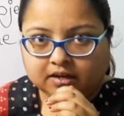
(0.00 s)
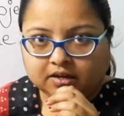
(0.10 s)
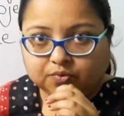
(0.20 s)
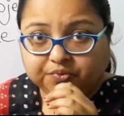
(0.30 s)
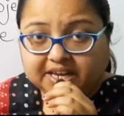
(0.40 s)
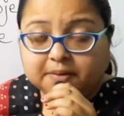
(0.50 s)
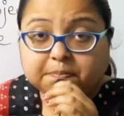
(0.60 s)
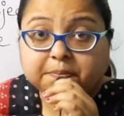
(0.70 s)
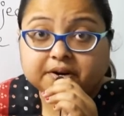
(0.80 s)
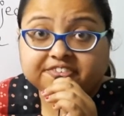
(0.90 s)
we
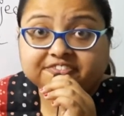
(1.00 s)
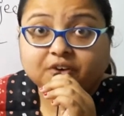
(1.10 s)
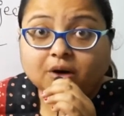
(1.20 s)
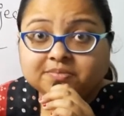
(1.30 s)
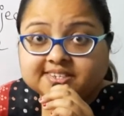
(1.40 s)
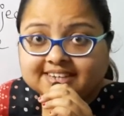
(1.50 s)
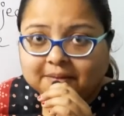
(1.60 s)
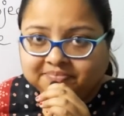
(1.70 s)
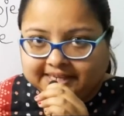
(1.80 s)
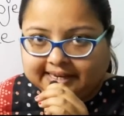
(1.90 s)
perform
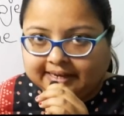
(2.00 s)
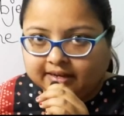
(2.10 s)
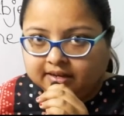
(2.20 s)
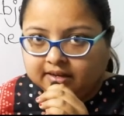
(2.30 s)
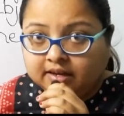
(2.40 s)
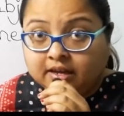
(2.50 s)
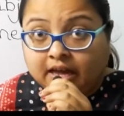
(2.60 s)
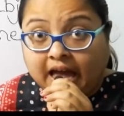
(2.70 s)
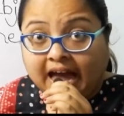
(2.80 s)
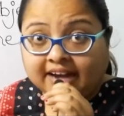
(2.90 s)
something.
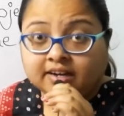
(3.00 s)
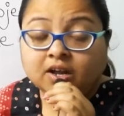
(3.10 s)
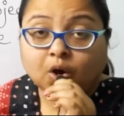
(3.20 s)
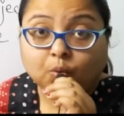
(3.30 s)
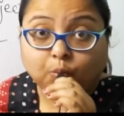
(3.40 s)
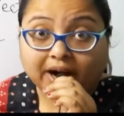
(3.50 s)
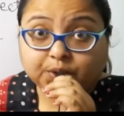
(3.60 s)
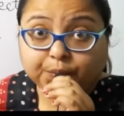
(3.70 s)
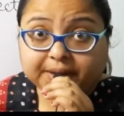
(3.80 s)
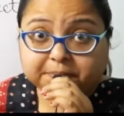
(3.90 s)
And what
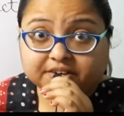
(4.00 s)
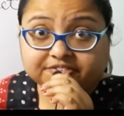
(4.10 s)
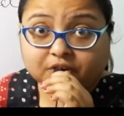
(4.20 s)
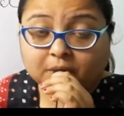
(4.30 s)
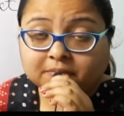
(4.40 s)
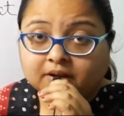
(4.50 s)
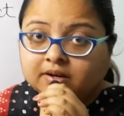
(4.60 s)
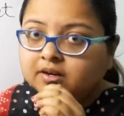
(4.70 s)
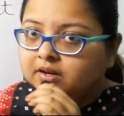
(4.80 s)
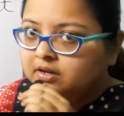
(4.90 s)
do we perform?
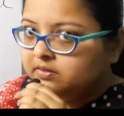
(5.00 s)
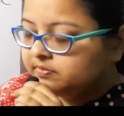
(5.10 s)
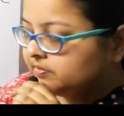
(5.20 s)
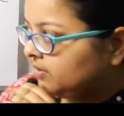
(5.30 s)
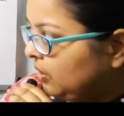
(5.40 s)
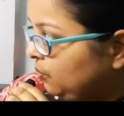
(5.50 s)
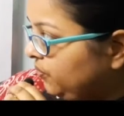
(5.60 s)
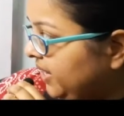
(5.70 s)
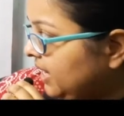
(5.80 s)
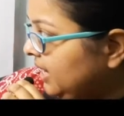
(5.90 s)

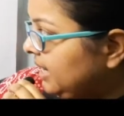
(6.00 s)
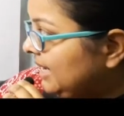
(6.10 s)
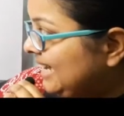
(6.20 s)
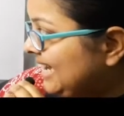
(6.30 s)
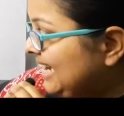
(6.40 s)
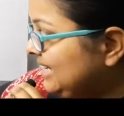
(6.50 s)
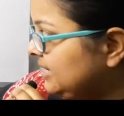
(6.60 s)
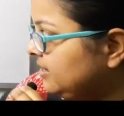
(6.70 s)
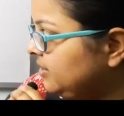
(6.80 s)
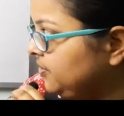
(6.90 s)
We
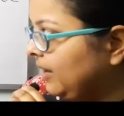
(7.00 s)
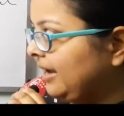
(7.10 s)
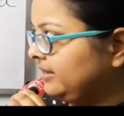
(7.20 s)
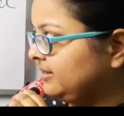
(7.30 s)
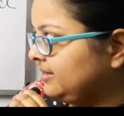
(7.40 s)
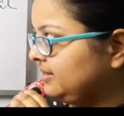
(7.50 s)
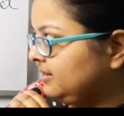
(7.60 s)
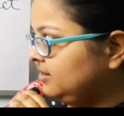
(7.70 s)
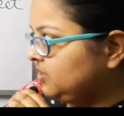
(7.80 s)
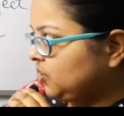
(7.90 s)
eat rice.
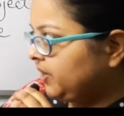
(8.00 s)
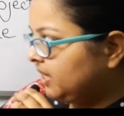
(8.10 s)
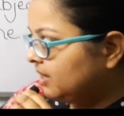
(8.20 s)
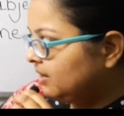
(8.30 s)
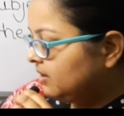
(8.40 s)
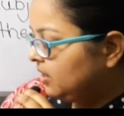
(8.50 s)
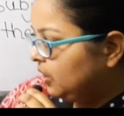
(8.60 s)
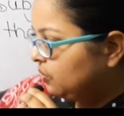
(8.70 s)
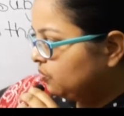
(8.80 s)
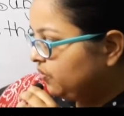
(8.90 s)
So here
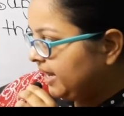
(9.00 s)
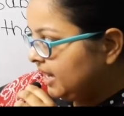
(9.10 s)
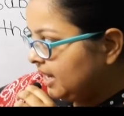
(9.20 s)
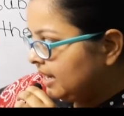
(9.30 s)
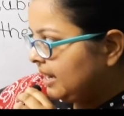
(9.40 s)
we